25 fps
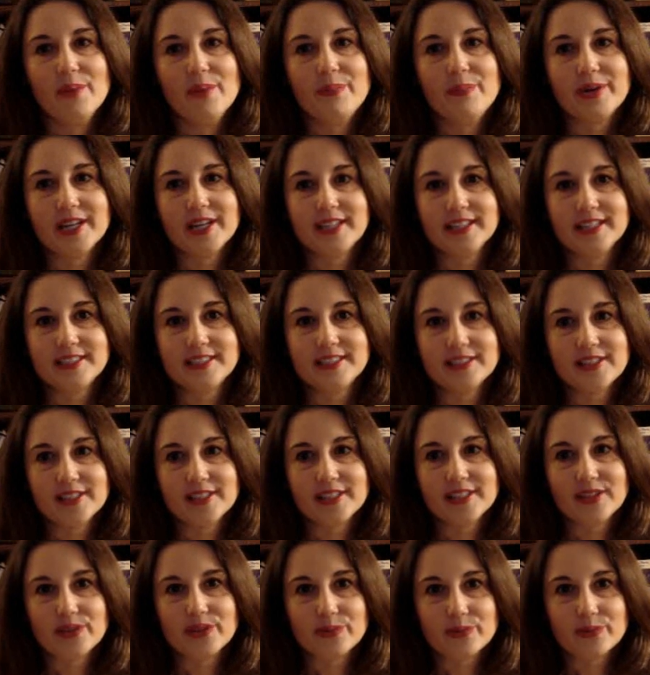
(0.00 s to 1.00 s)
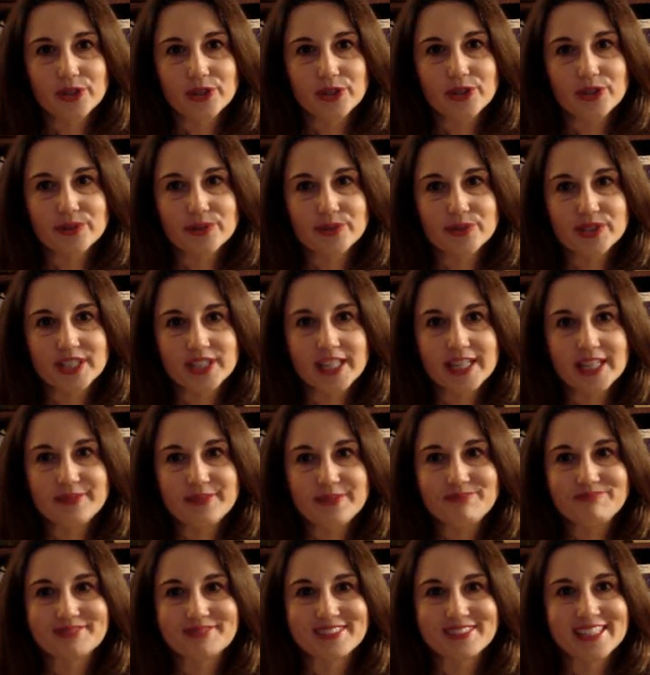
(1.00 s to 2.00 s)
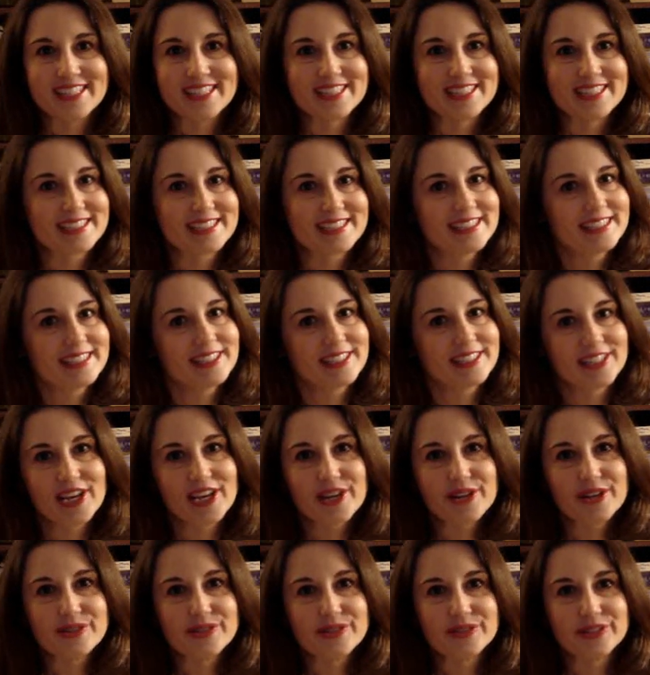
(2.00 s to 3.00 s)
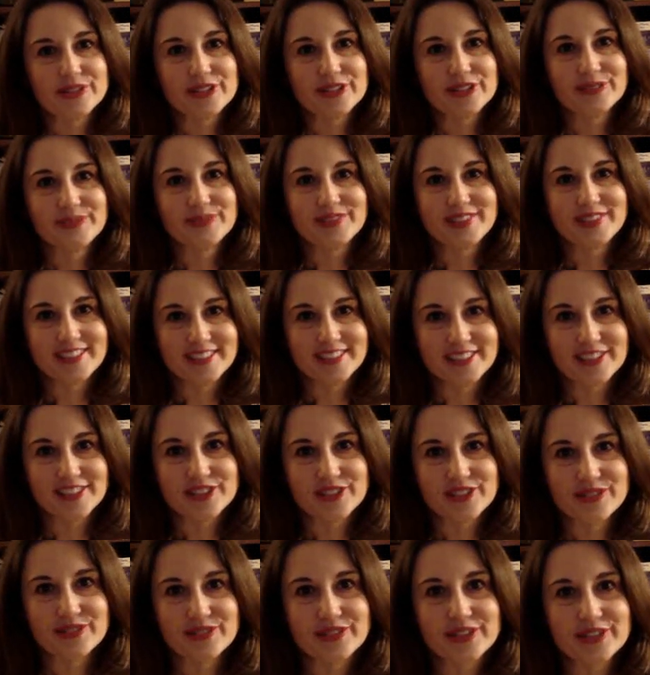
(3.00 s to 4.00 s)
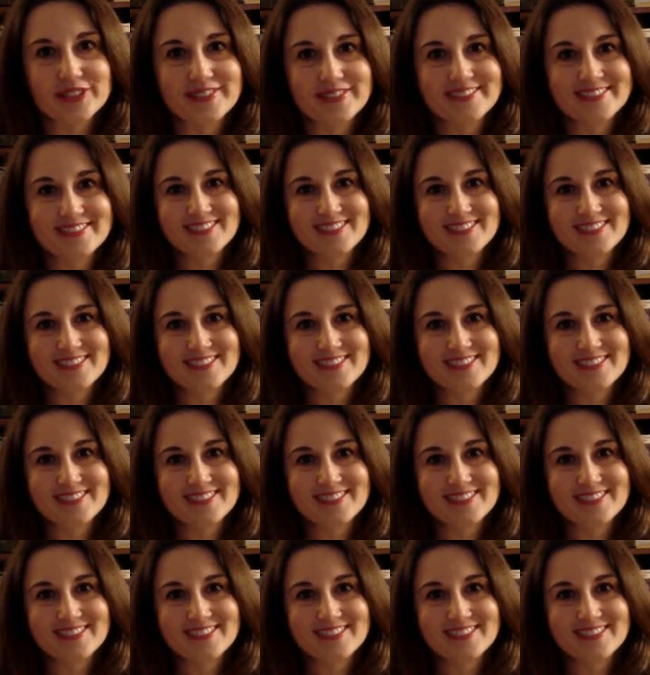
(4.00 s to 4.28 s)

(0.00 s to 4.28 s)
But until then, the work goes on, because it's not over till it's over.